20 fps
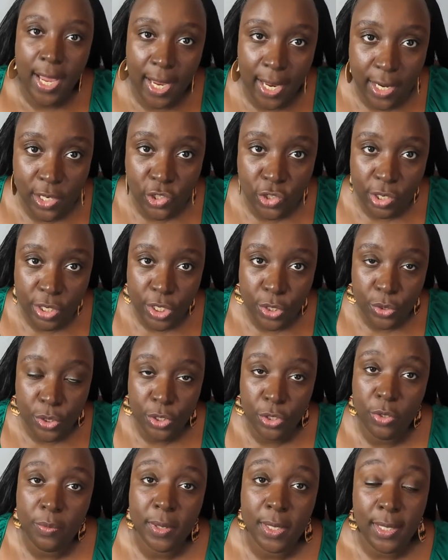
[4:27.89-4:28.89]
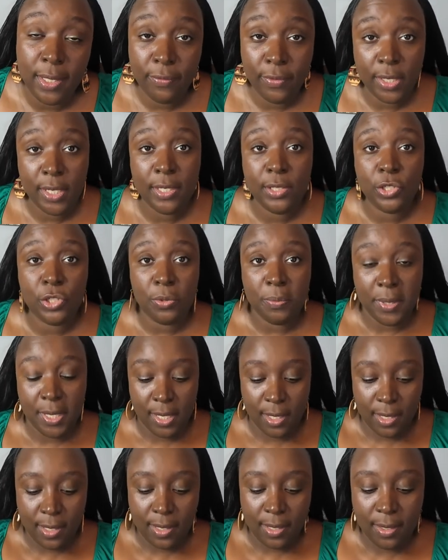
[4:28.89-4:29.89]
Asian YouTuber living in
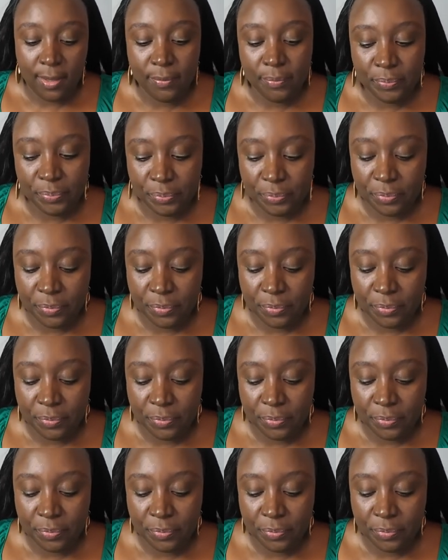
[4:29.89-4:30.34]
Jamaica.